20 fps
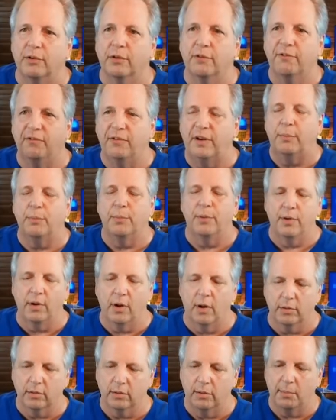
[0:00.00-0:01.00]
your feet per
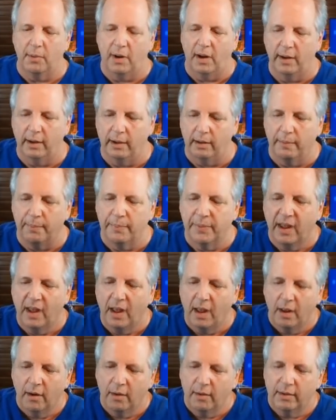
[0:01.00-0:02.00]
nautical mile.
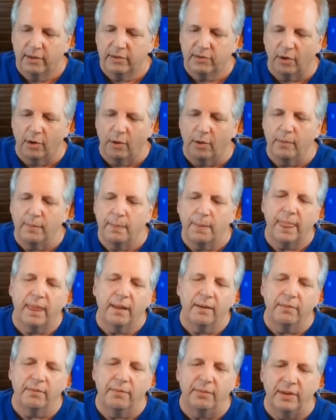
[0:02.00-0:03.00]
So
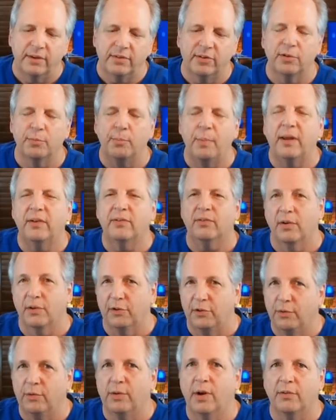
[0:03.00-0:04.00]
this is based on
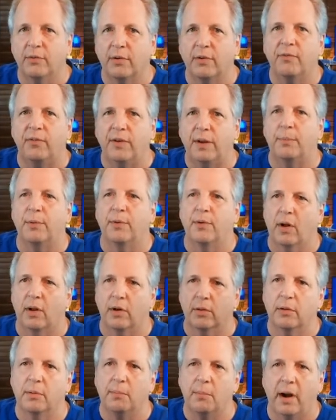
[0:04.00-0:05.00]
200 feet per
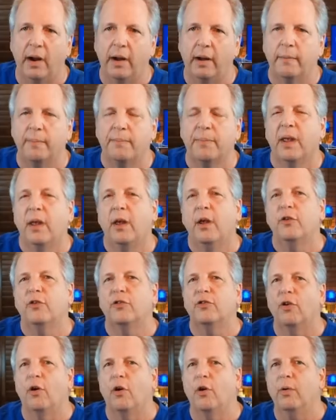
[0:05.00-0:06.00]
nautical mile.
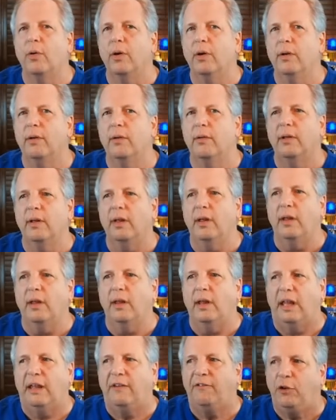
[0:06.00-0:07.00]
So
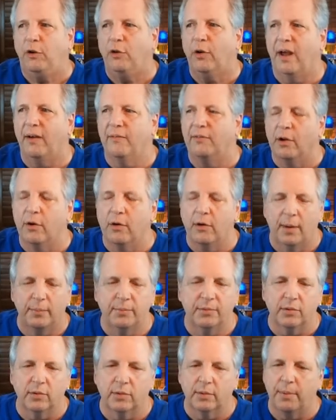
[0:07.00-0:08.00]
if you have no
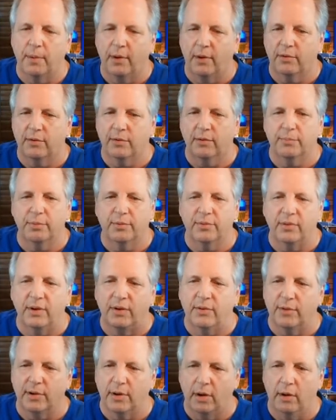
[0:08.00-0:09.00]
obstacle departure
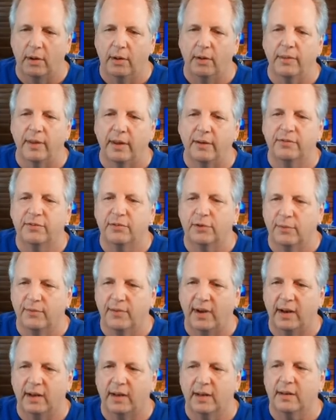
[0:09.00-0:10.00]
procedure at all, they've
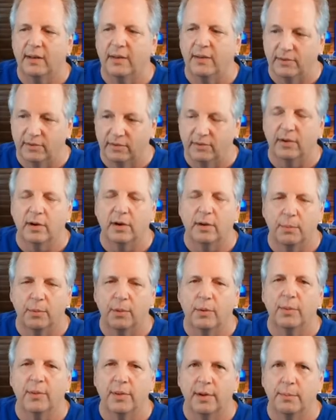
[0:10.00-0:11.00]
surveyed it, and this is an
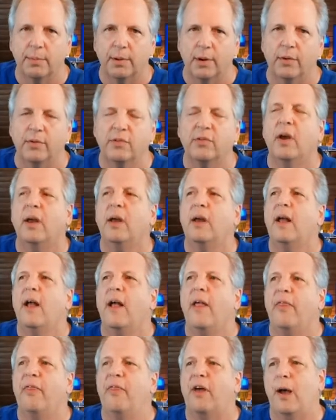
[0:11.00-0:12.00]
airport with an approach,
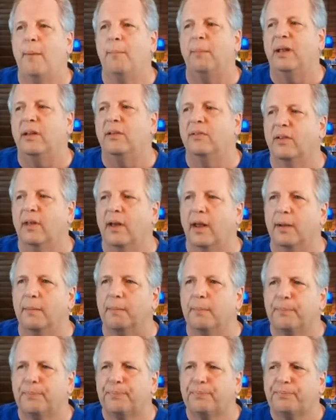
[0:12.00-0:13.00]
that means that